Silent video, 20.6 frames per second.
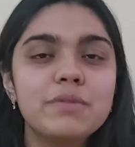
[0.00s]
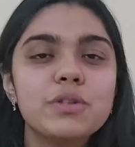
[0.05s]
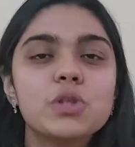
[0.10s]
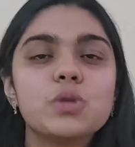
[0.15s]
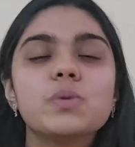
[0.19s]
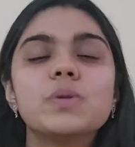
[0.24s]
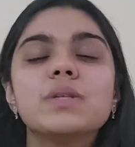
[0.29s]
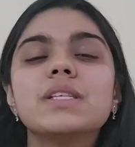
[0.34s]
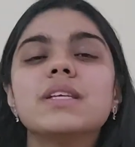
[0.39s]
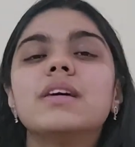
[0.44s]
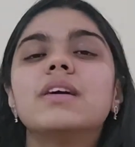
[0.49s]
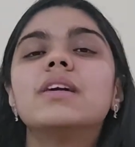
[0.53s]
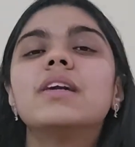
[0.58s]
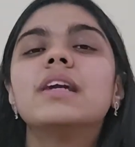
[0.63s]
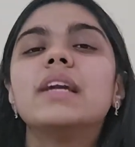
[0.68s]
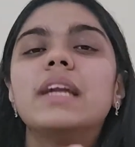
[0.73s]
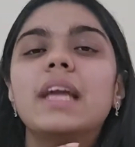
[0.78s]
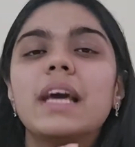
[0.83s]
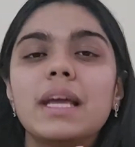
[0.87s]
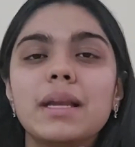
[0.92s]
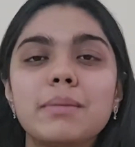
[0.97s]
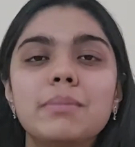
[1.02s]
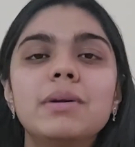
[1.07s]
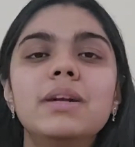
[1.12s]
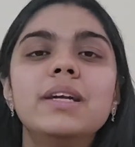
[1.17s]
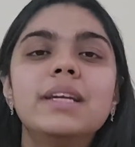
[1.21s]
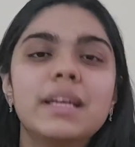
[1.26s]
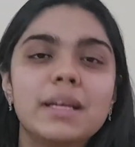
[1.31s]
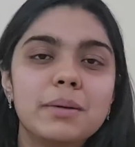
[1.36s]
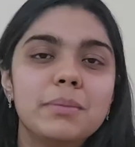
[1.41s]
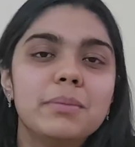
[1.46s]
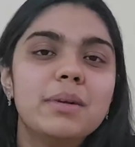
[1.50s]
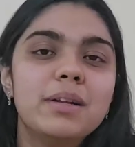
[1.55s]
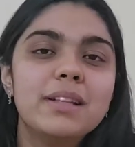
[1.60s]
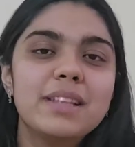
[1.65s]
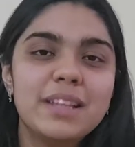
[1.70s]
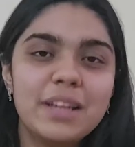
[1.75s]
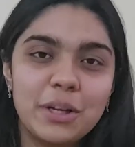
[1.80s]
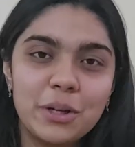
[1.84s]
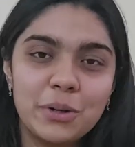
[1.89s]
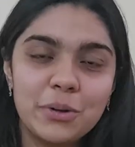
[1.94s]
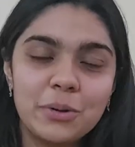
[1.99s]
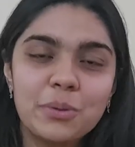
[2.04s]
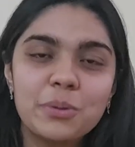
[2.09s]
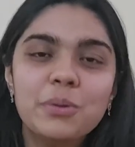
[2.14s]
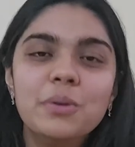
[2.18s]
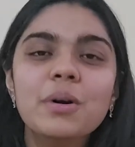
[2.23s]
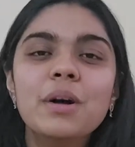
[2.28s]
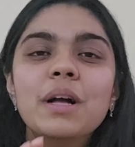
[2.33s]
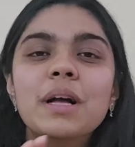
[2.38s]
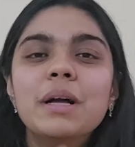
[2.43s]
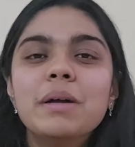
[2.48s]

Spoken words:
which was a terrible thing to do,